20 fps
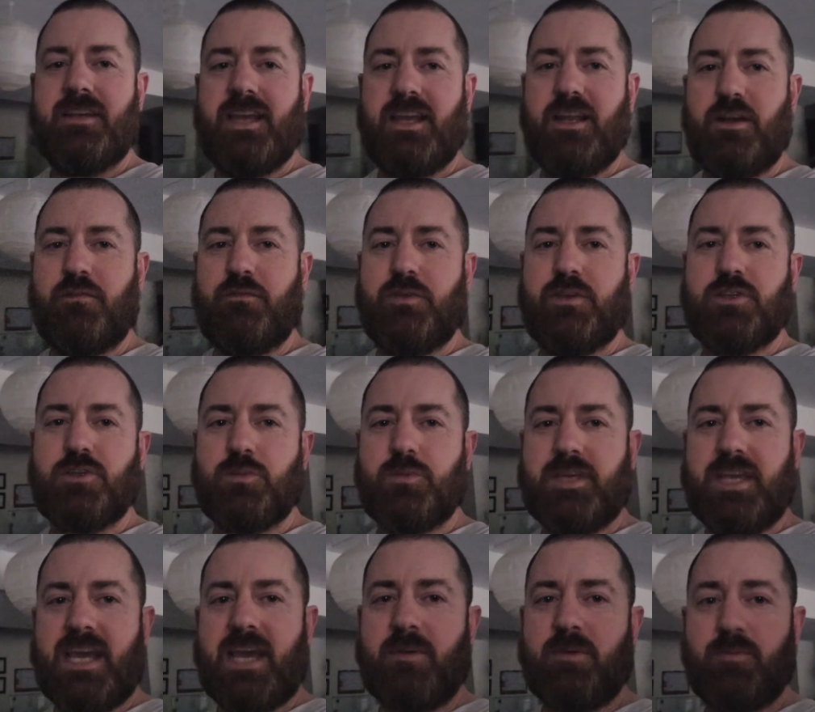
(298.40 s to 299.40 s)
and our fish will
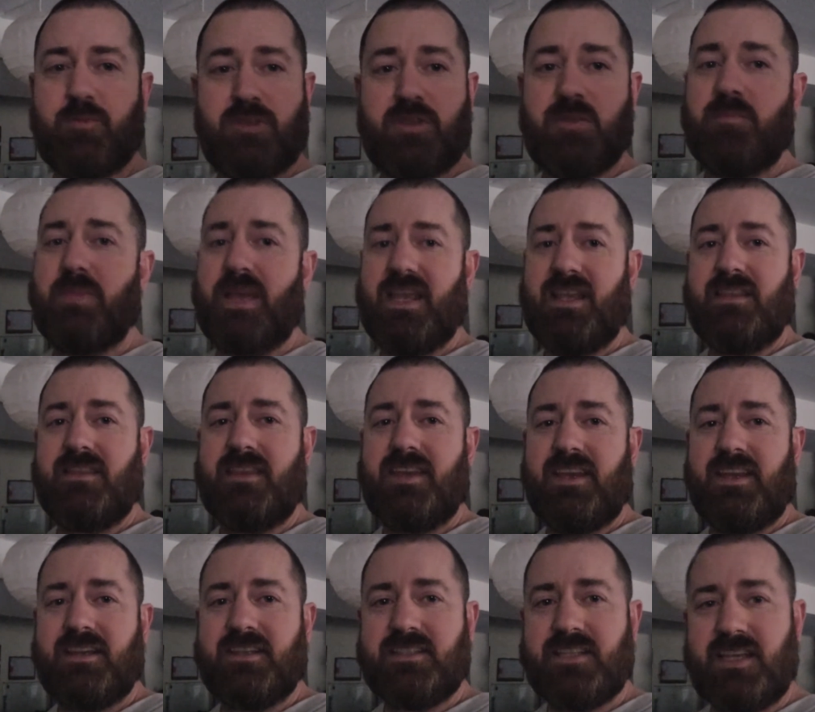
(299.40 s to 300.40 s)
be happy. But the main
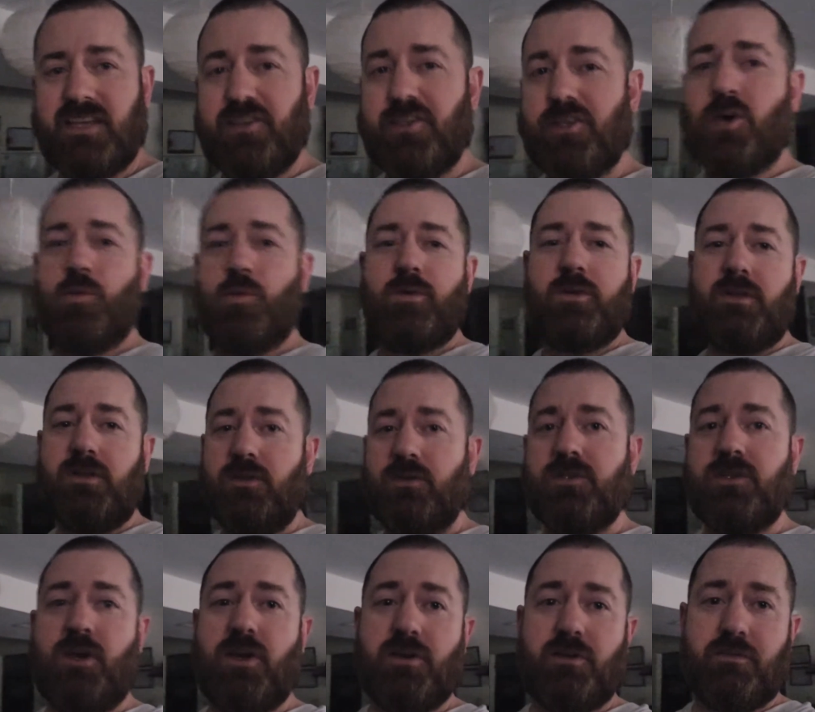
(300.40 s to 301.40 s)
thing is that you don't want to
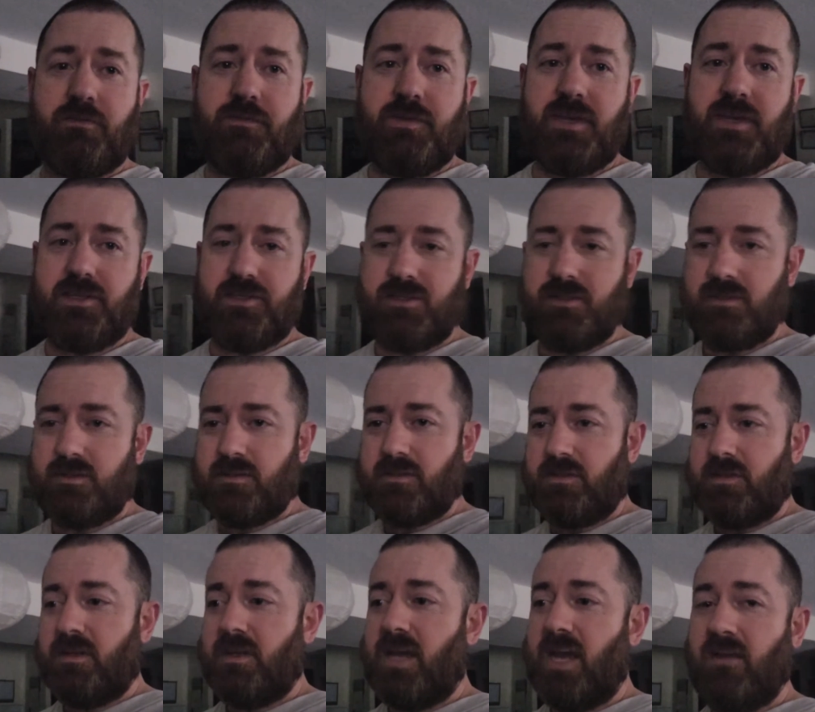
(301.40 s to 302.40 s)
lose all your fish.
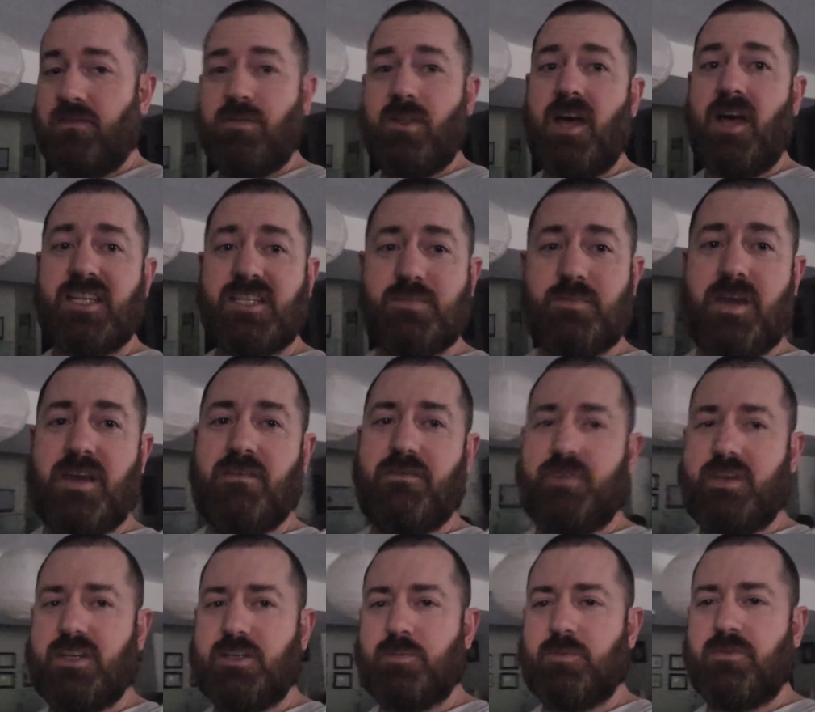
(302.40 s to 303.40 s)
I've lost my
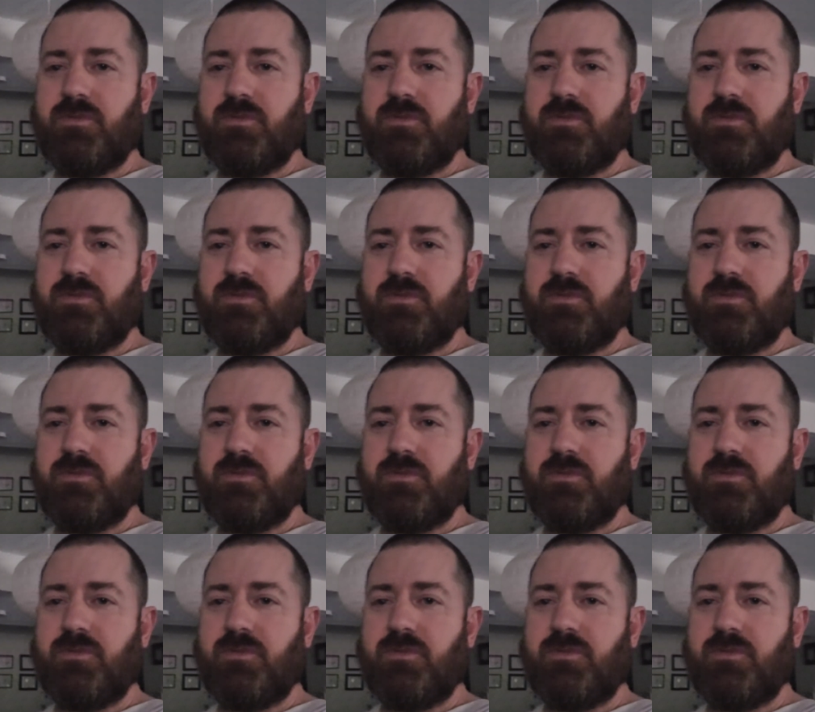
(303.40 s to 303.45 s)
fish